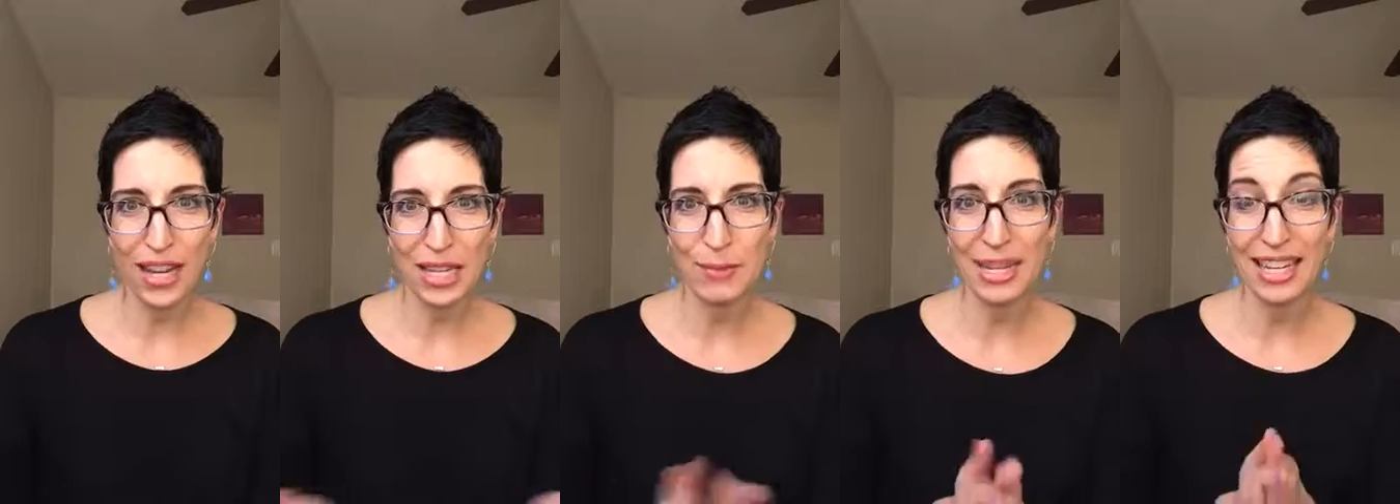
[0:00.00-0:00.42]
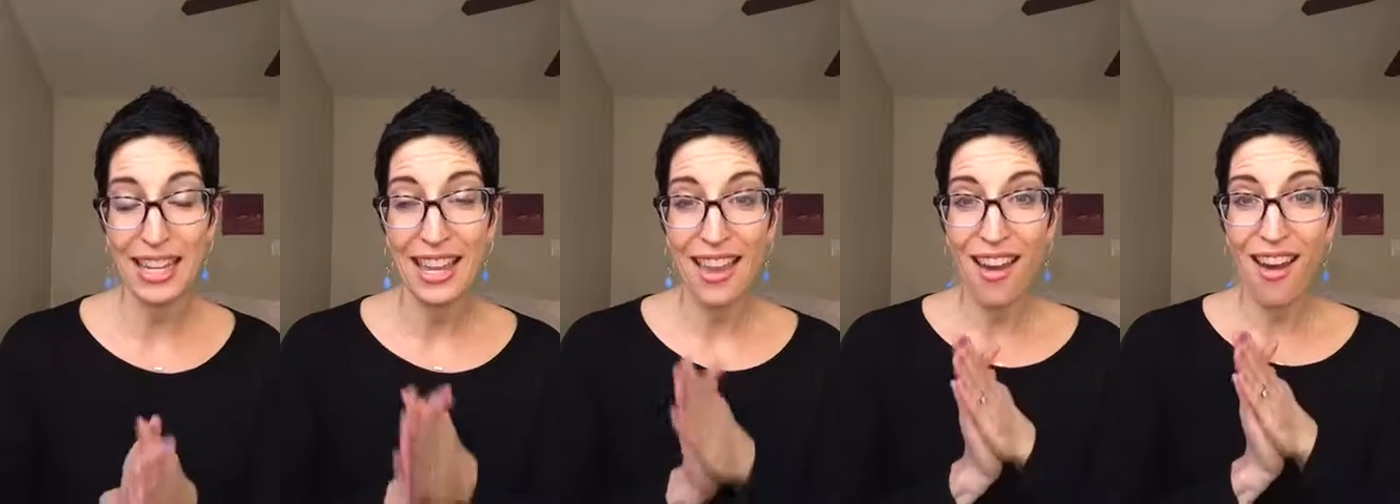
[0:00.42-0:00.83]
find
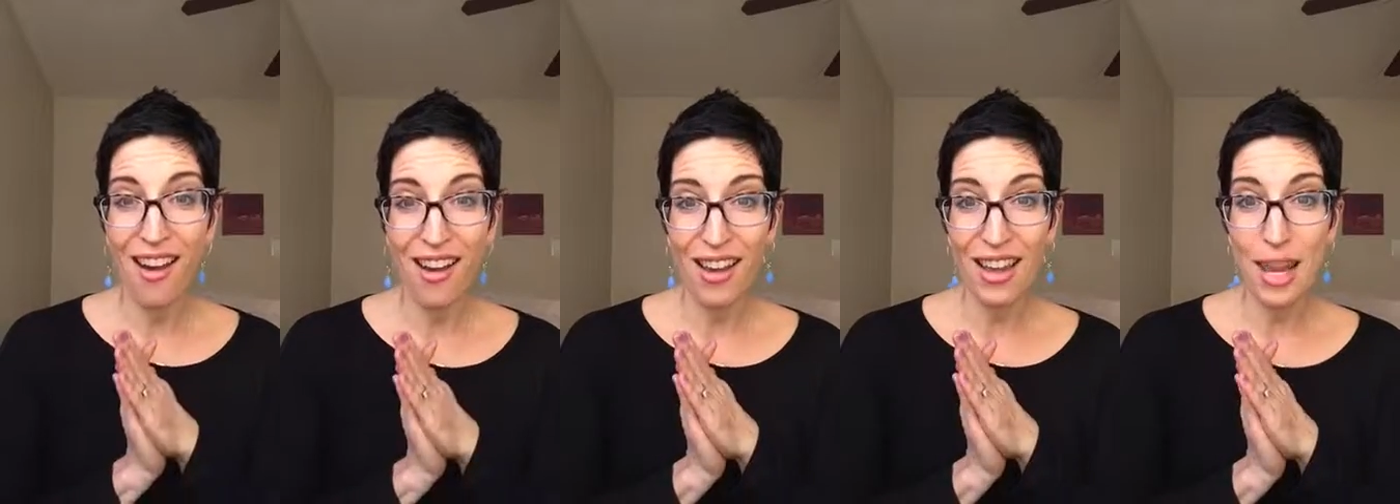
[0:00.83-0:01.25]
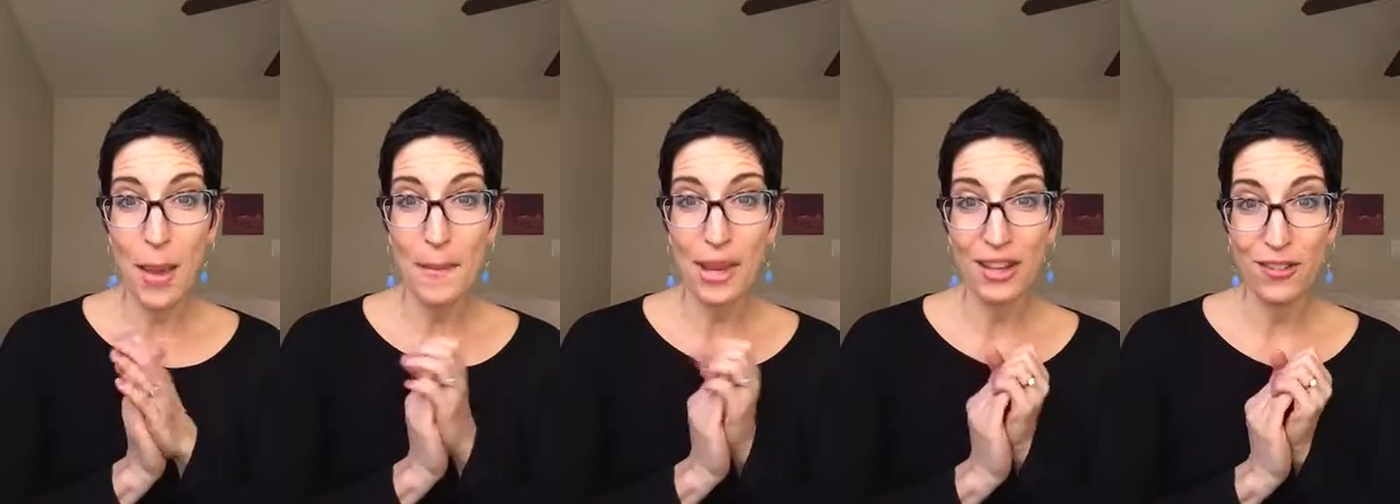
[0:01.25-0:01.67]
me on
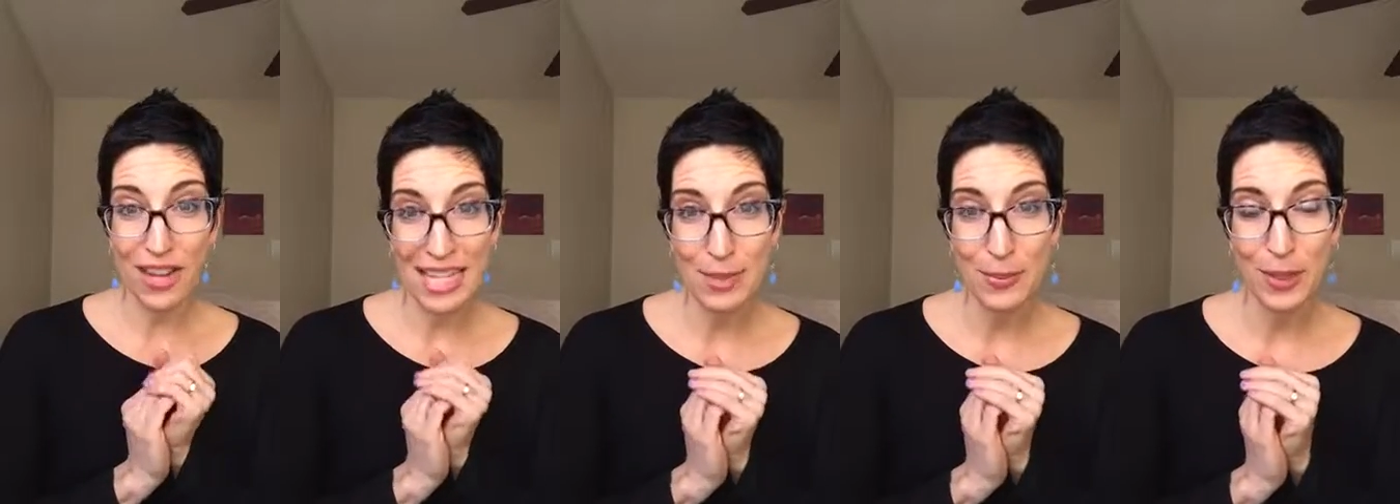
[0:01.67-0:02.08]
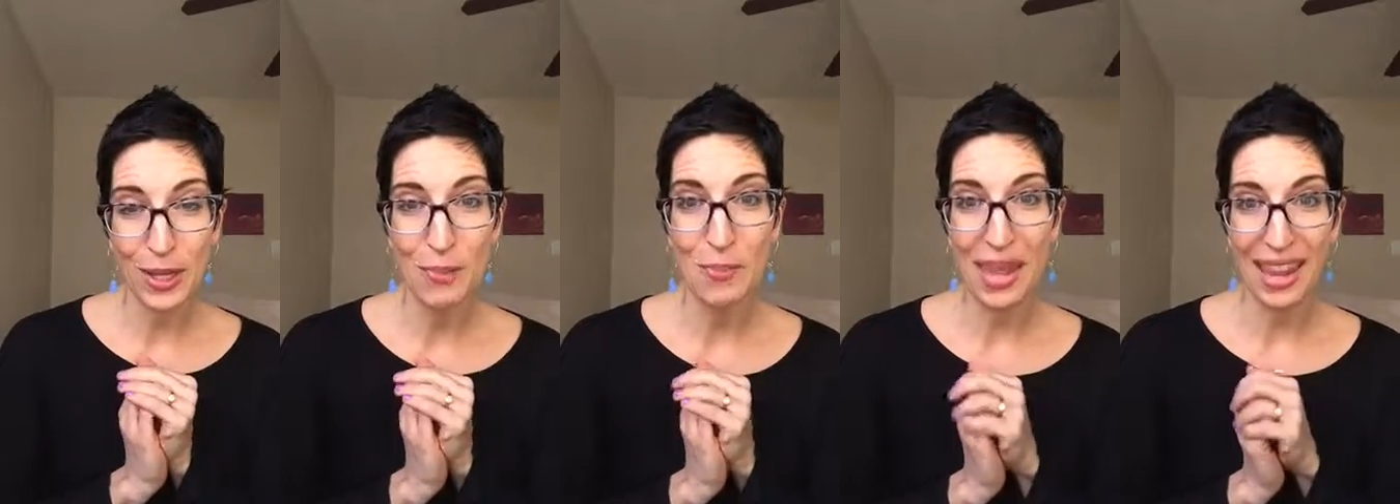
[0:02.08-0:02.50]
my Facebook
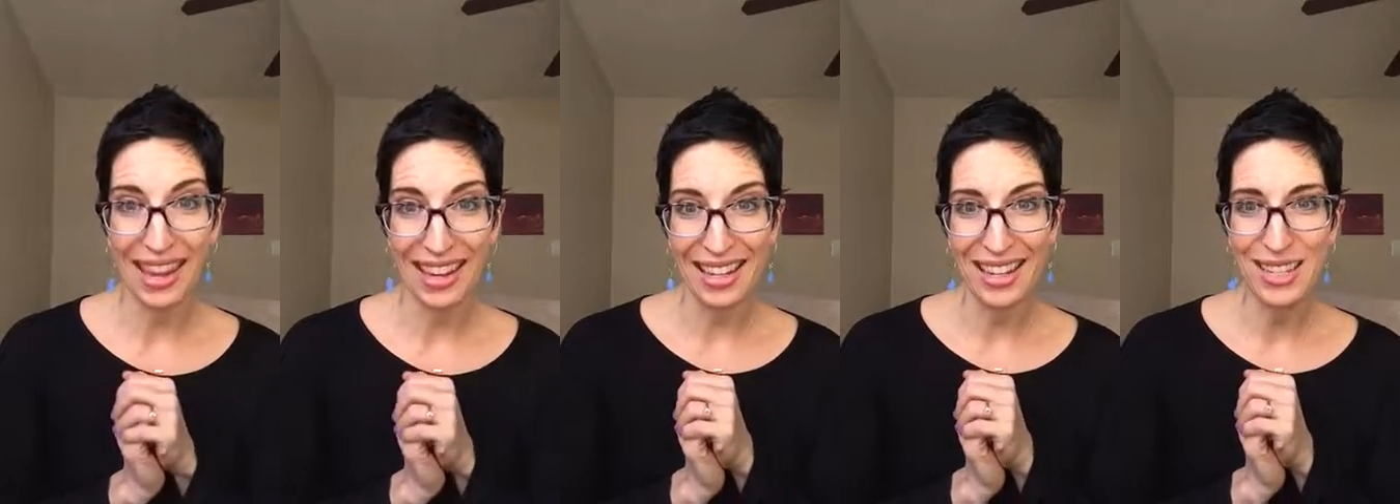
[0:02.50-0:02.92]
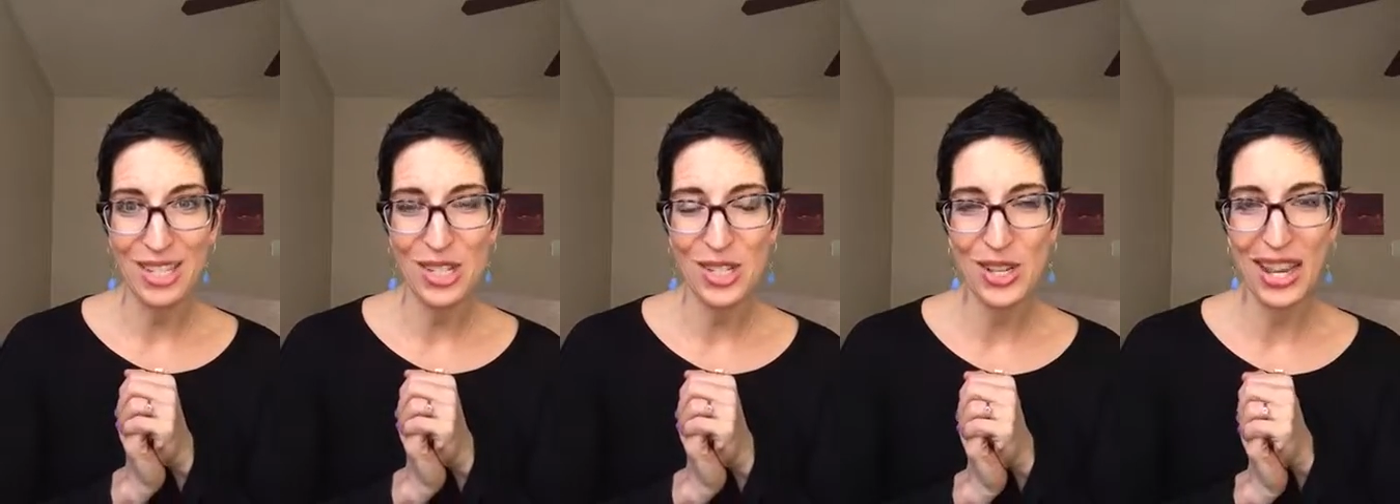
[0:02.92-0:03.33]
page.